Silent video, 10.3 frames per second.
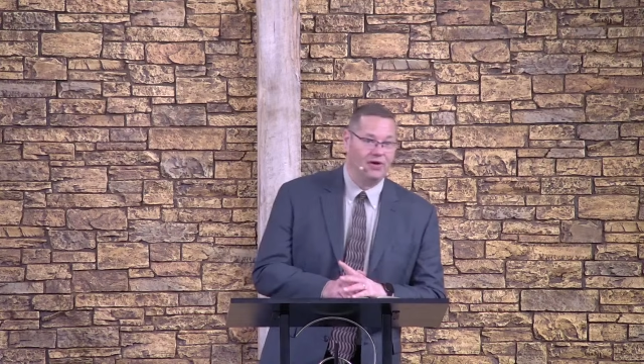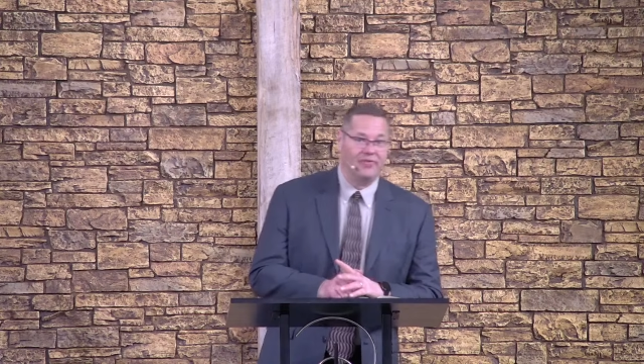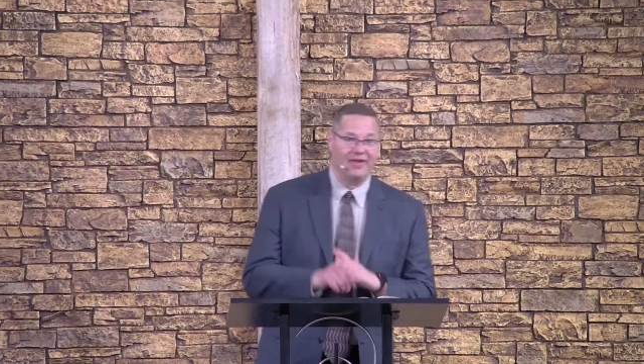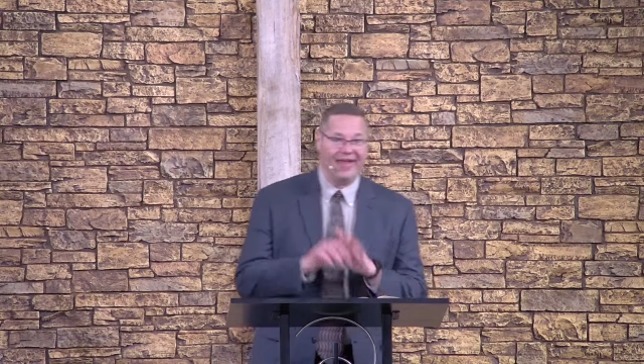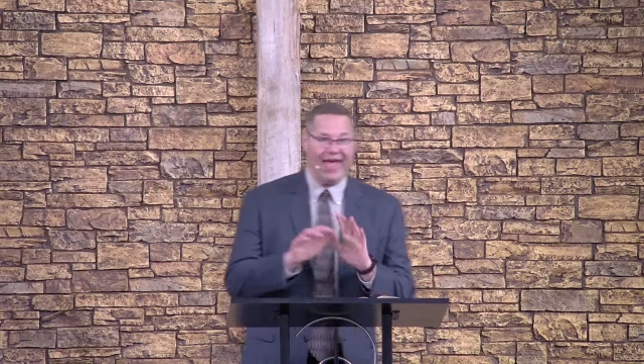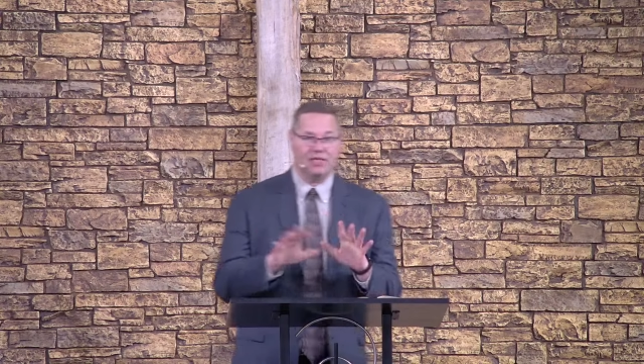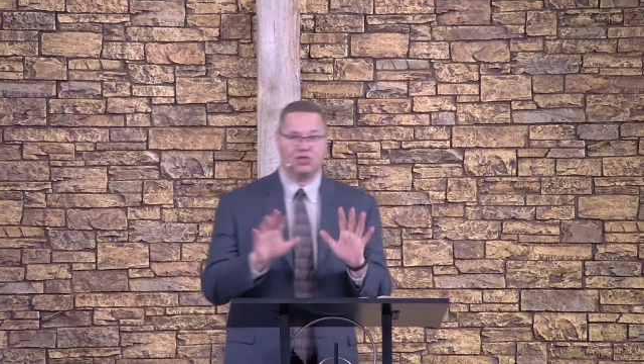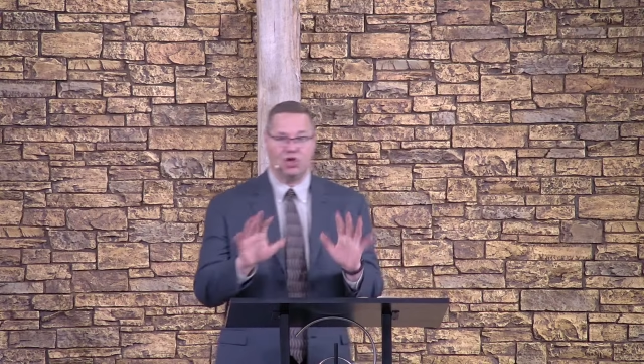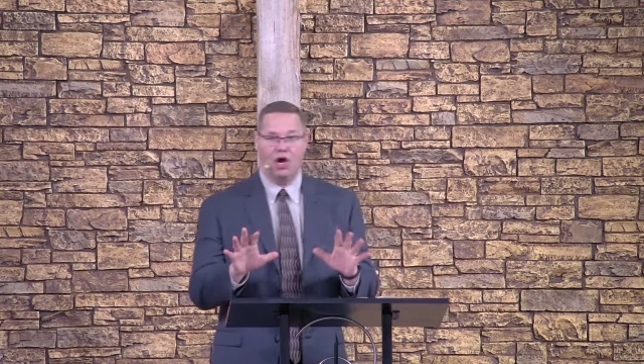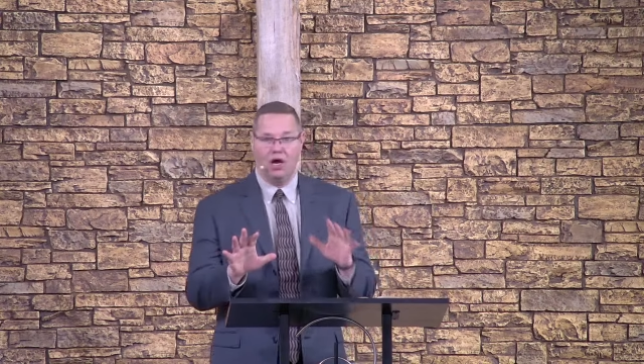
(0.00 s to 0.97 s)
the last
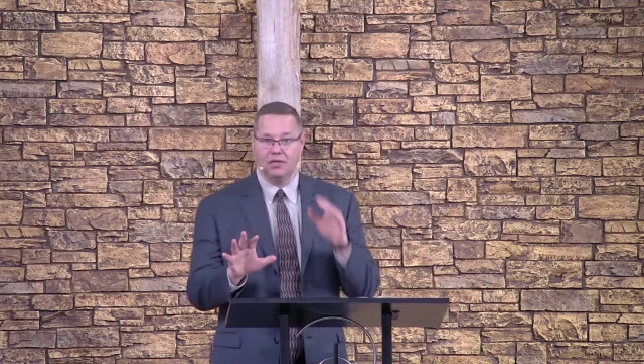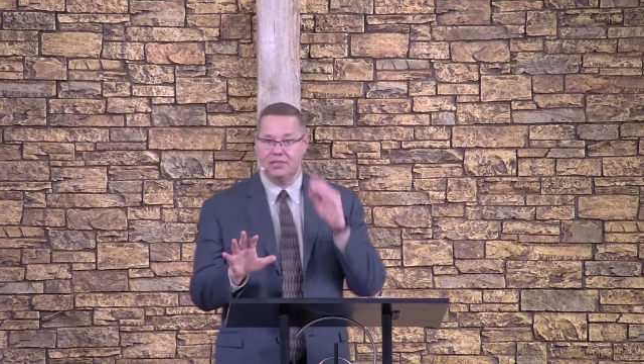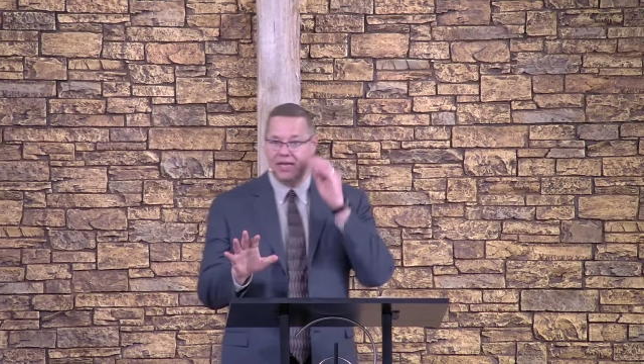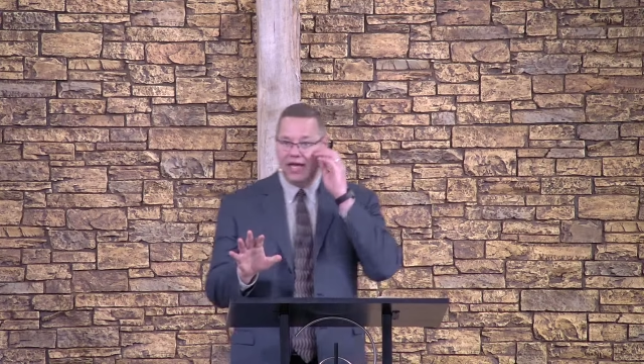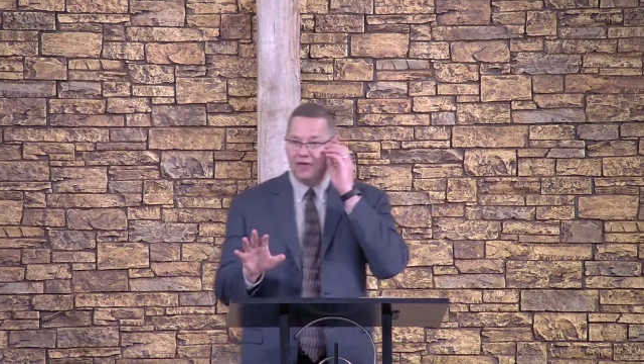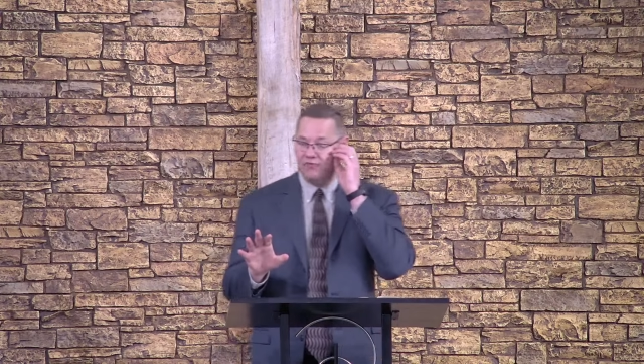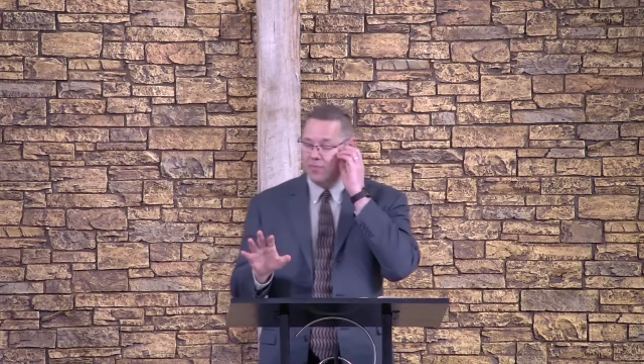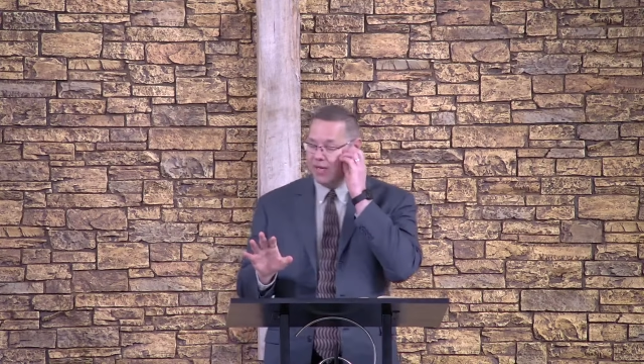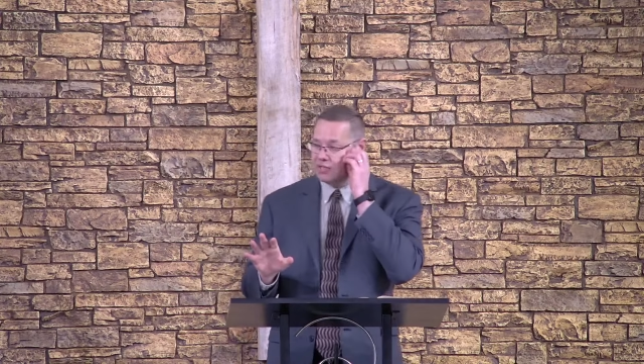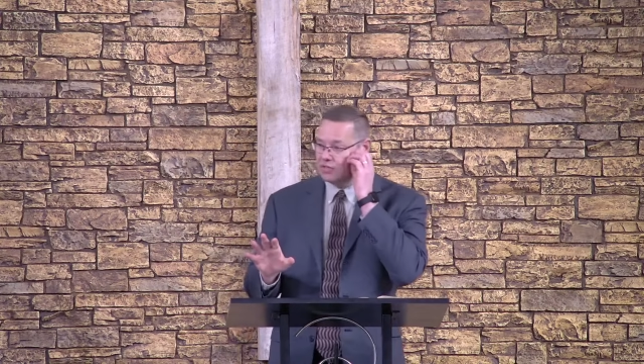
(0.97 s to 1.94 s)
song today, in a few
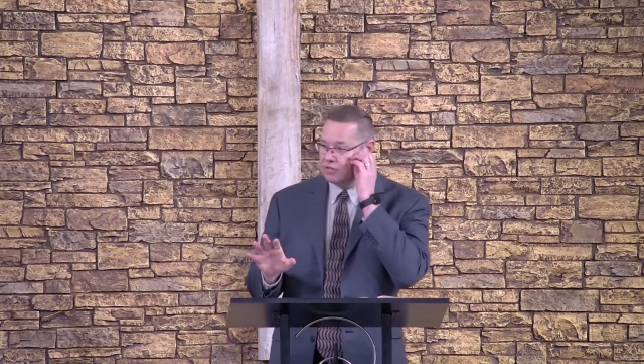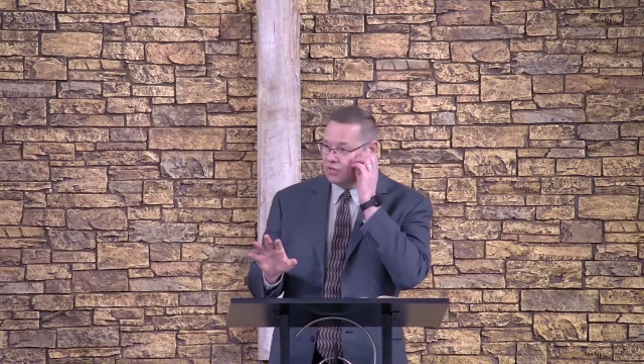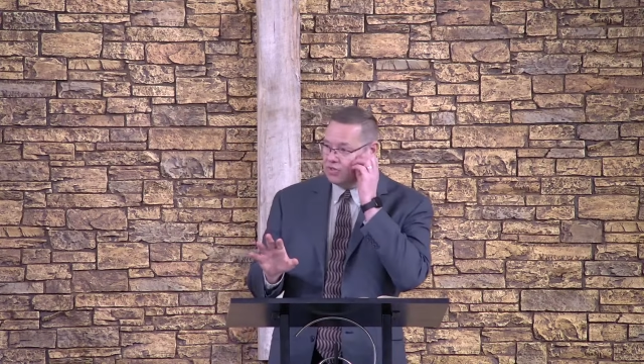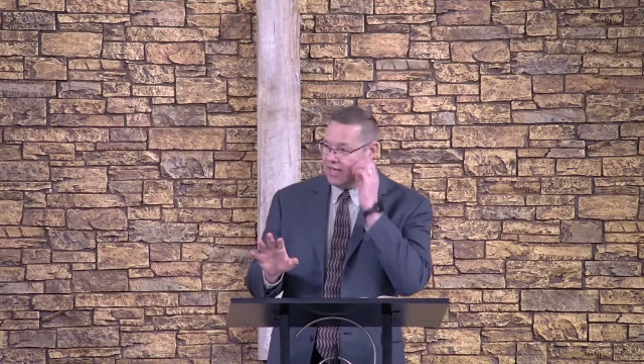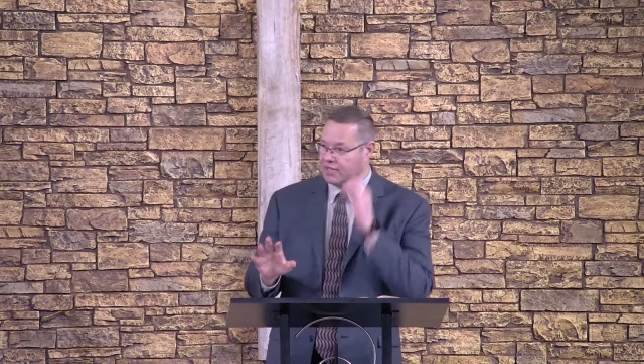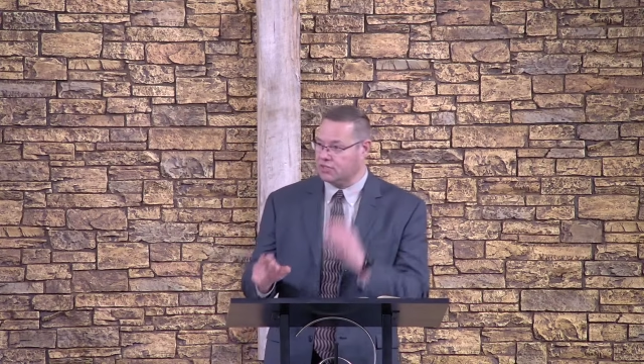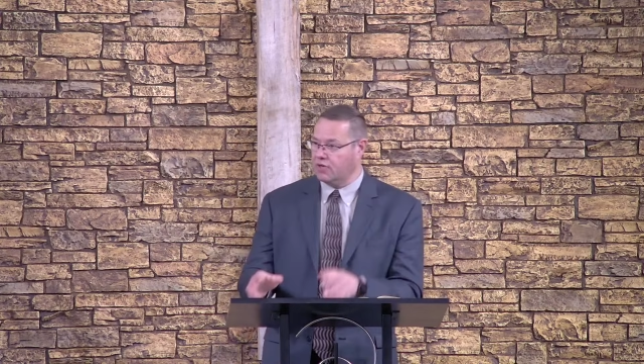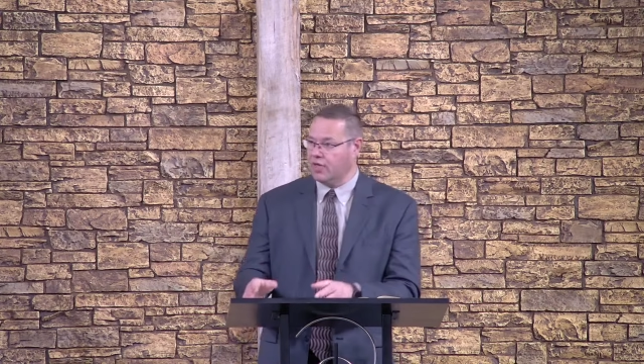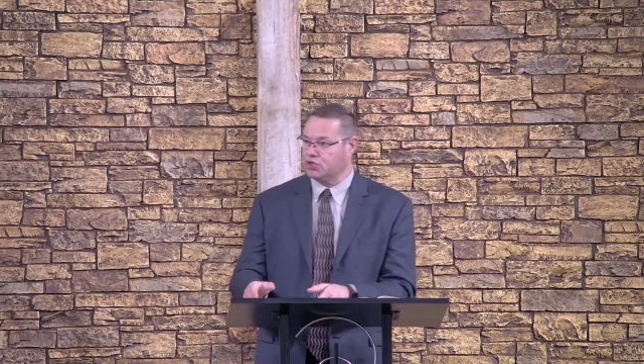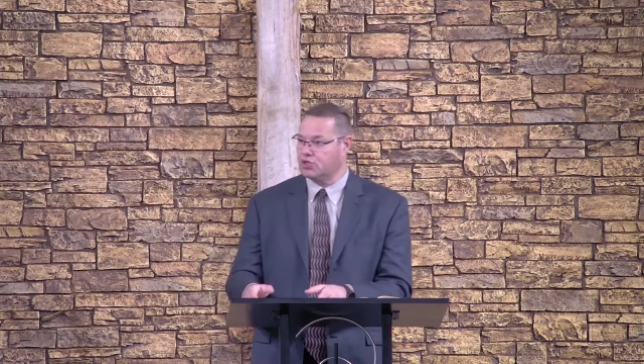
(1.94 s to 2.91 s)
minutes, during the last
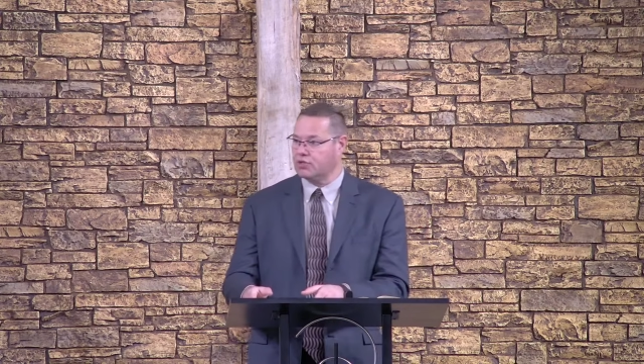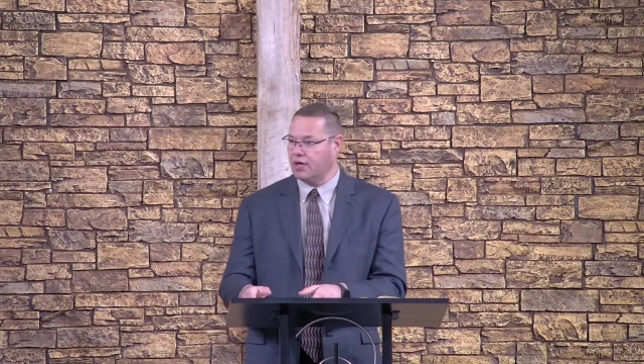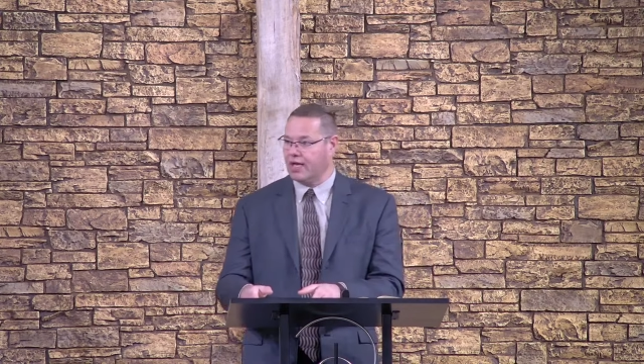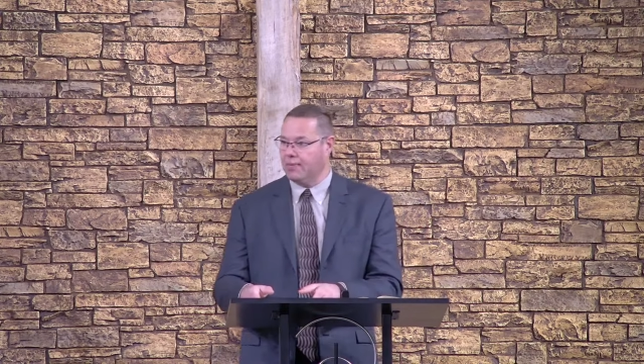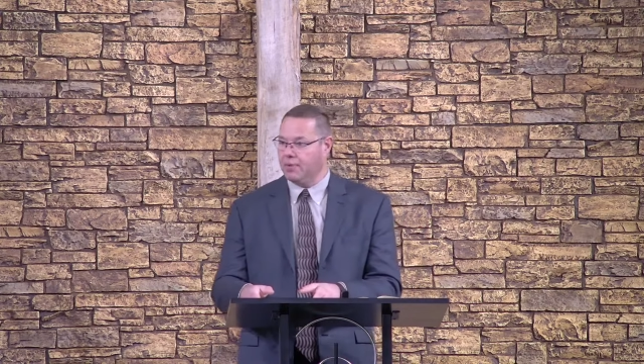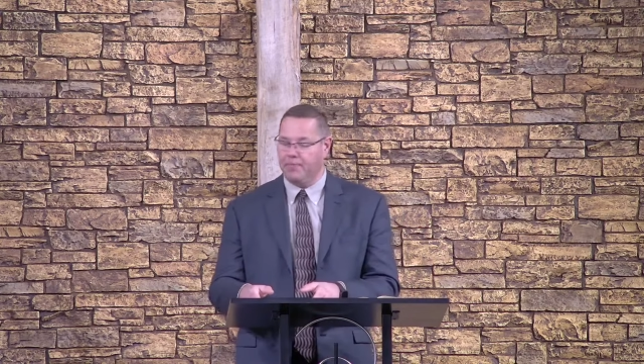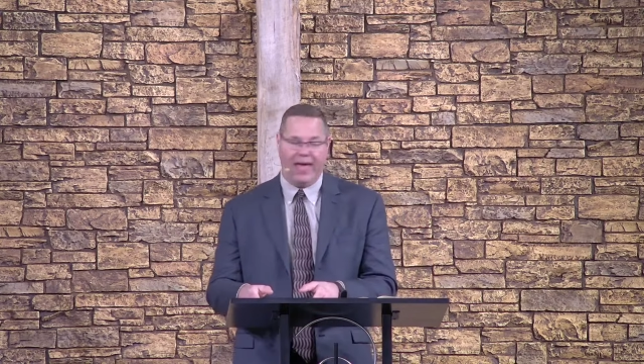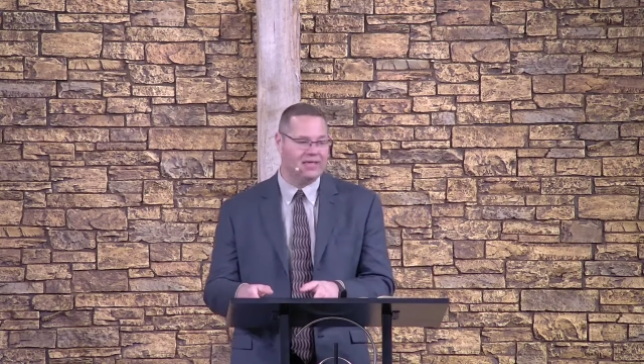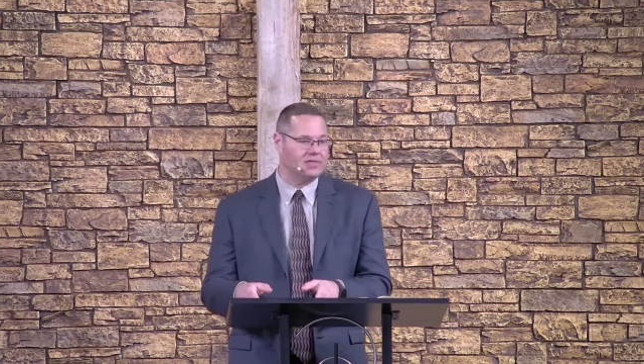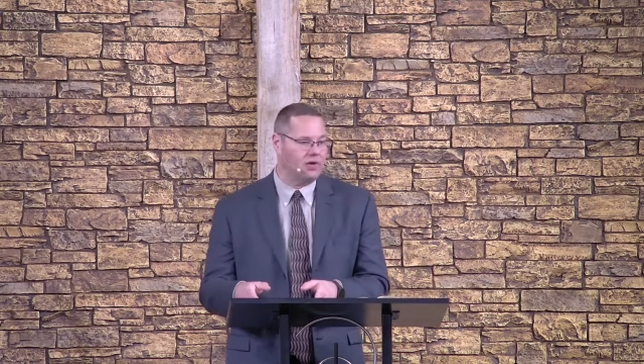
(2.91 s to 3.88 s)
song, the ushers are going to come and
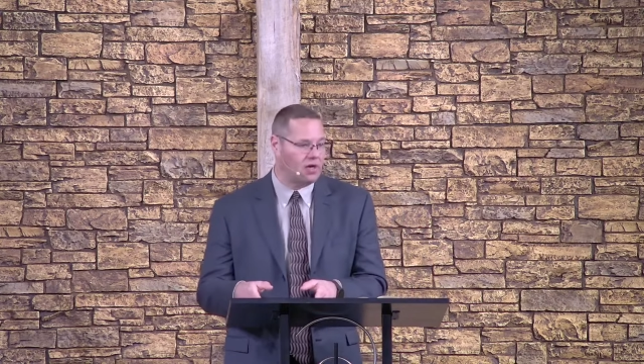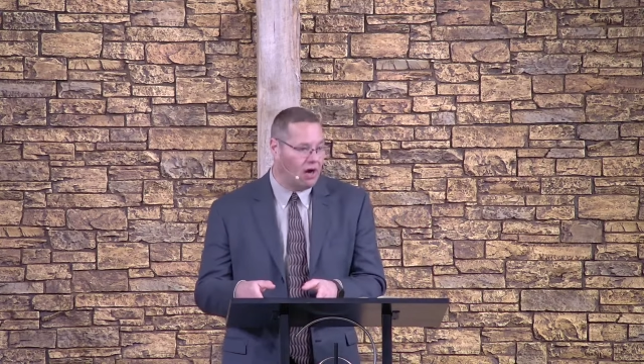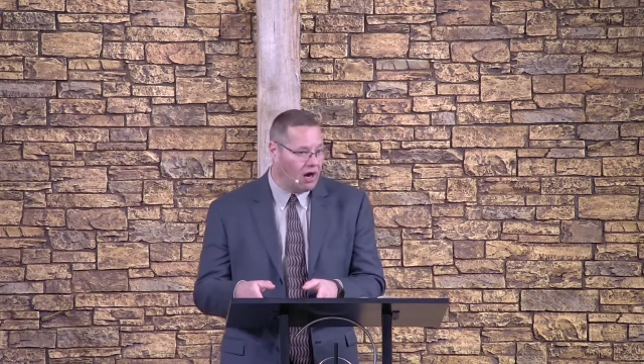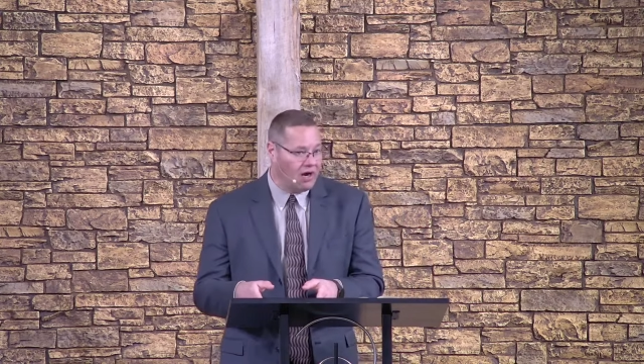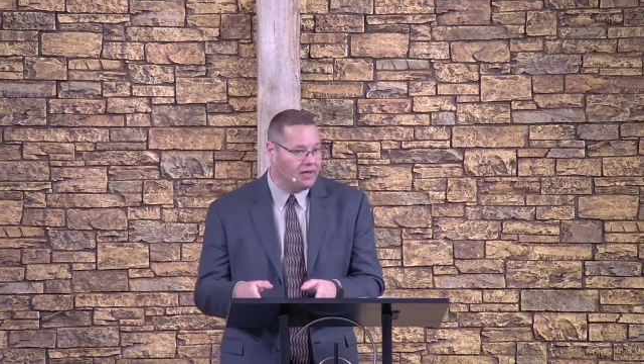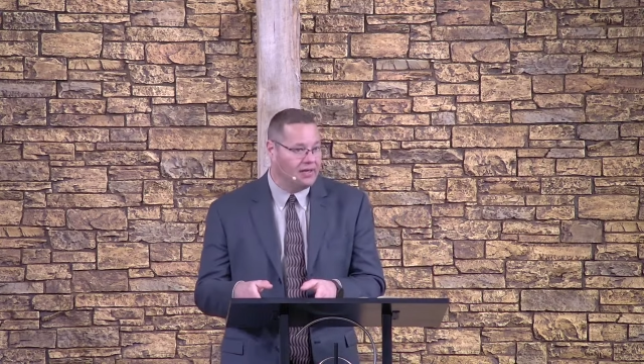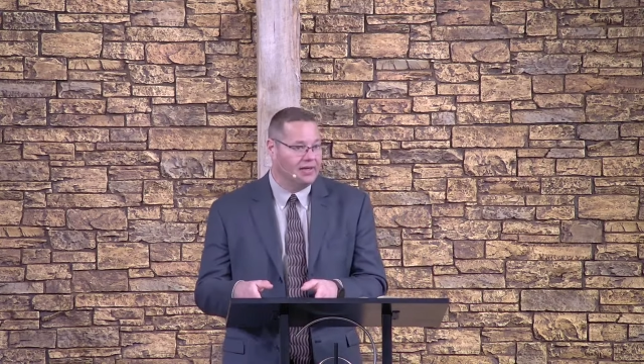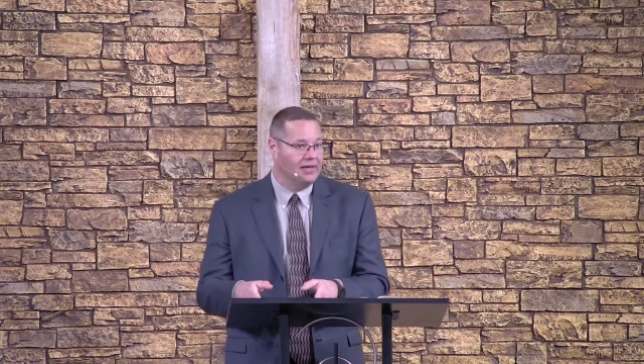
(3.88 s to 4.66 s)
pass out a card.